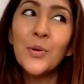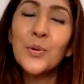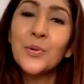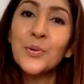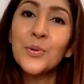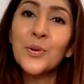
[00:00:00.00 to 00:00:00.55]
go
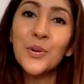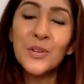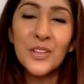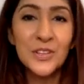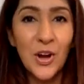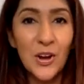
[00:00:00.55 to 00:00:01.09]
to
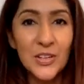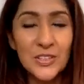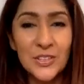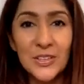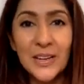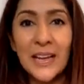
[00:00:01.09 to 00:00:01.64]
the
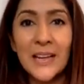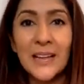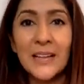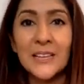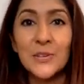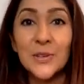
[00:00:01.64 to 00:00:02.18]
doctor
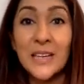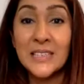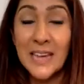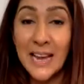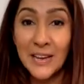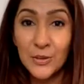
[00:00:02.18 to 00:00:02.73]
and you get
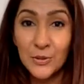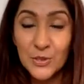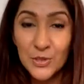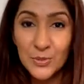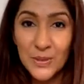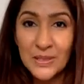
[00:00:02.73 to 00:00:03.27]

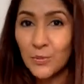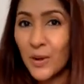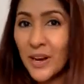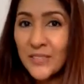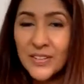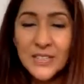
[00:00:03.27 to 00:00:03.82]
diagnosed with
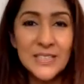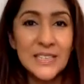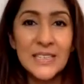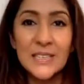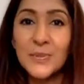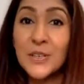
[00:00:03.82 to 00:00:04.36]
whatever
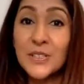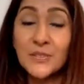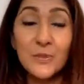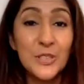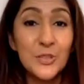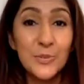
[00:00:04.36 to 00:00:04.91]
disease because of
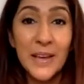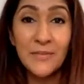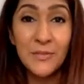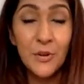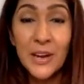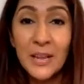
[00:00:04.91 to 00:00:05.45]
which you may have
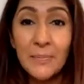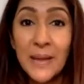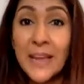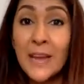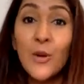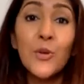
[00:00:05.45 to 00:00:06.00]
chronic
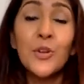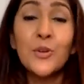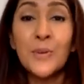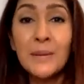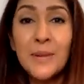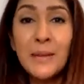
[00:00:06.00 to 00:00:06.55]
pain, or
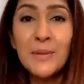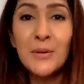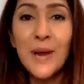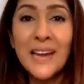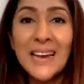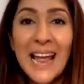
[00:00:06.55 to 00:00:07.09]
maybe you
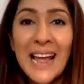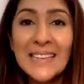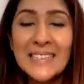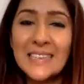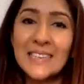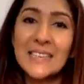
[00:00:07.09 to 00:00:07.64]
had an
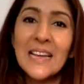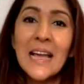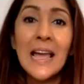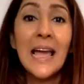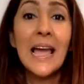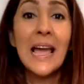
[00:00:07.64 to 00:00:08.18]
accident
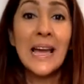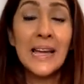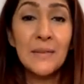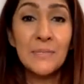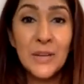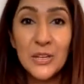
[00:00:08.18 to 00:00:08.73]

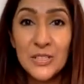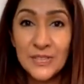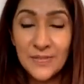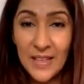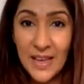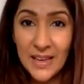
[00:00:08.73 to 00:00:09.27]
and because
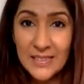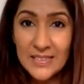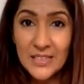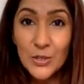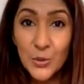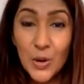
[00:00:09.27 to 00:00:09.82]
of that
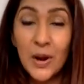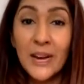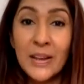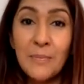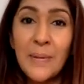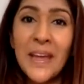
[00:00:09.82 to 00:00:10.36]
you are
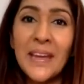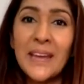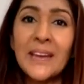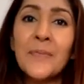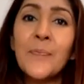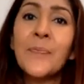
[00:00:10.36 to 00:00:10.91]
in
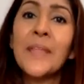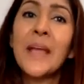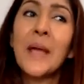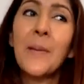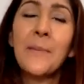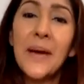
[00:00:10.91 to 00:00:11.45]
pain.
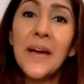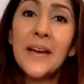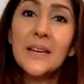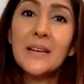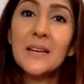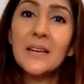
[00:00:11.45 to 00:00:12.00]

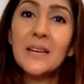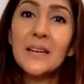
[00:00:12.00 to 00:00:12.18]
But